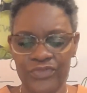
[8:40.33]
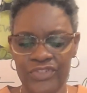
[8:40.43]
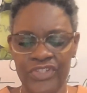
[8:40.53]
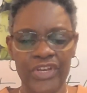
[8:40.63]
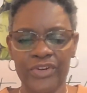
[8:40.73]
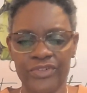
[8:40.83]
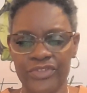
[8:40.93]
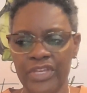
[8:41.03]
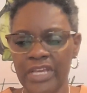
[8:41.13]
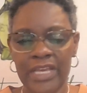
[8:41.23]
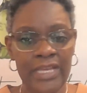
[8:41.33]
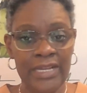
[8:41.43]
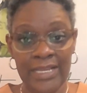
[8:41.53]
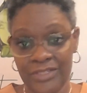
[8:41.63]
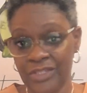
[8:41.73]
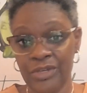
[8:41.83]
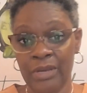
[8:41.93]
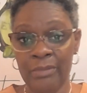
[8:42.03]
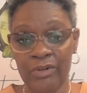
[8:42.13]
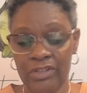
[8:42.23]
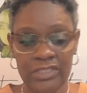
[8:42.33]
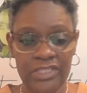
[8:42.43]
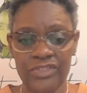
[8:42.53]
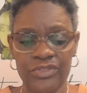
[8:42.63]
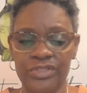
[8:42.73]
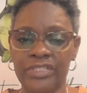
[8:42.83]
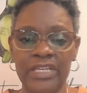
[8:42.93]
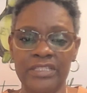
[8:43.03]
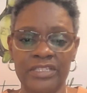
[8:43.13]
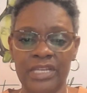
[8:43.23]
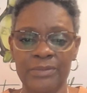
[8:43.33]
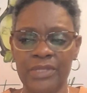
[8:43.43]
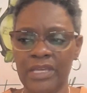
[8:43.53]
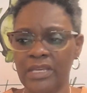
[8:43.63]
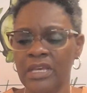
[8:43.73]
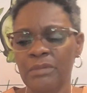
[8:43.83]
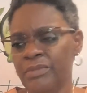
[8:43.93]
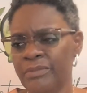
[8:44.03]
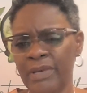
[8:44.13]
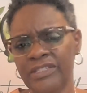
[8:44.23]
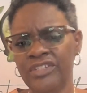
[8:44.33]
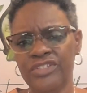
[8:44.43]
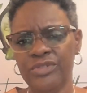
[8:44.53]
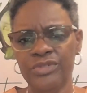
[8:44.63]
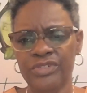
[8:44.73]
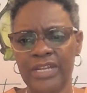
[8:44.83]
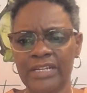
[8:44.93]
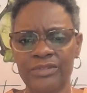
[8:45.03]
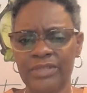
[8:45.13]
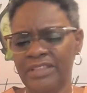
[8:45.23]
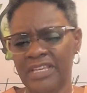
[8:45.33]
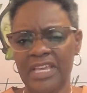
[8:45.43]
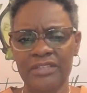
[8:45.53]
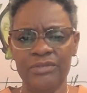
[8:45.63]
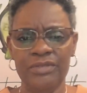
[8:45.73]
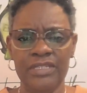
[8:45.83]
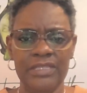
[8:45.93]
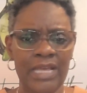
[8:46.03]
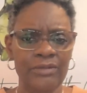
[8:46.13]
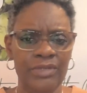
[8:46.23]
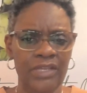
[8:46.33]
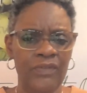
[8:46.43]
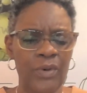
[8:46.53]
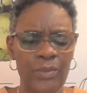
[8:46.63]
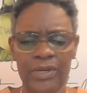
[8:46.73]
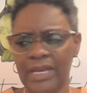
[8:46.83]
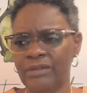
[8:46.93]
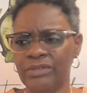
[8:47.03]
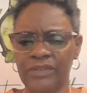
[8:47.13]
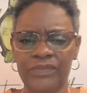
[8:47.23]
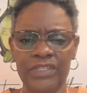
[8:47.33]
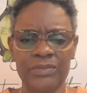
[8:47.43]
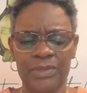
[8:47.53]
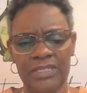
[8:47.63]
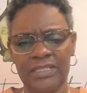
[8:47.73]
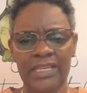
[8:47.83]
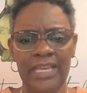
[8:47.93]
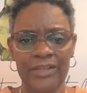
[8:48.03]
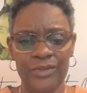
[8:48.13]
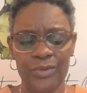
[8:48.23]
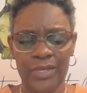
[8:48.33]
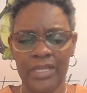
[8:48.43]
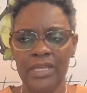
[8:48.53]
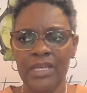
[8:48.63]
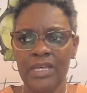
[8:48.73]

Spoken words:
years, and I still come across teachers saying the same thing. But my students don't know how to do that. They can't do this. I don't give homework. I don't give this because they can't do it.